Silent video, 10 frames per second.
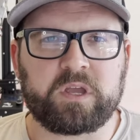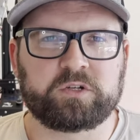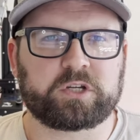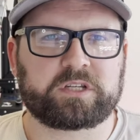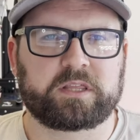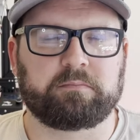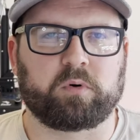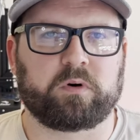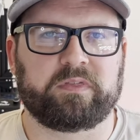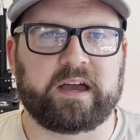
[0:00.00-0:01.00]
just to the
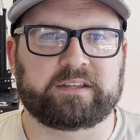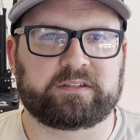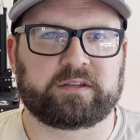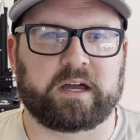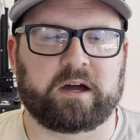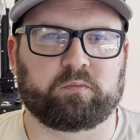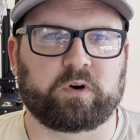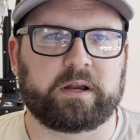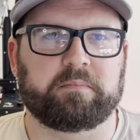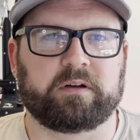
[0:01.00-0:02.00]
board that's
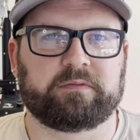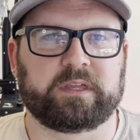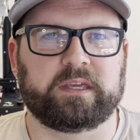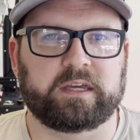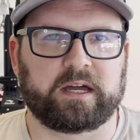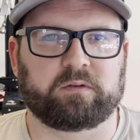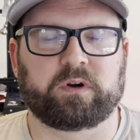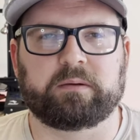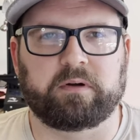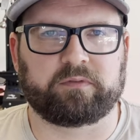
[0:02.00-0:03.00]
right above the
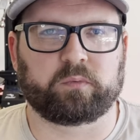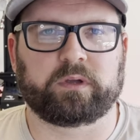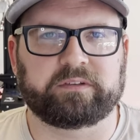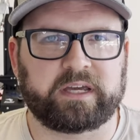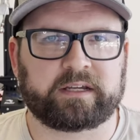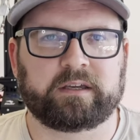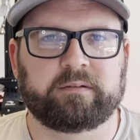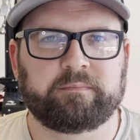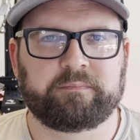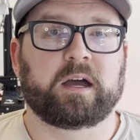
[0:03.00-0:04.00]
wheel deck.
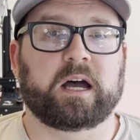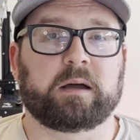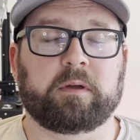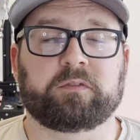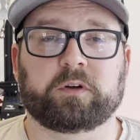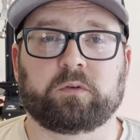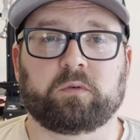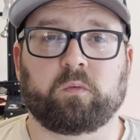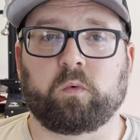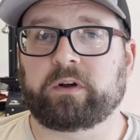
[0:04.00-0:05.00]
If
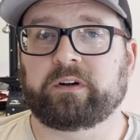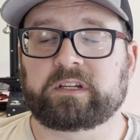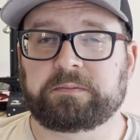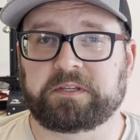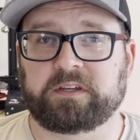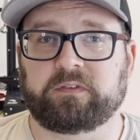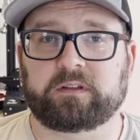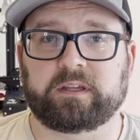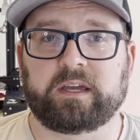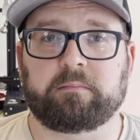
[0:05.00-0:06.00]
you're wondering
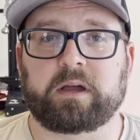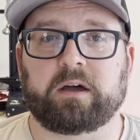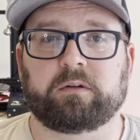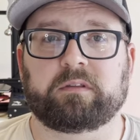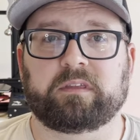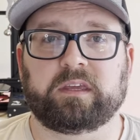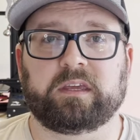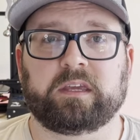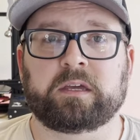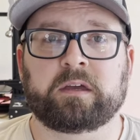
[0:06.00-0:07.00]
specifically about
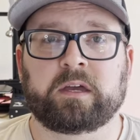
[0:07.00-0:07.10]
the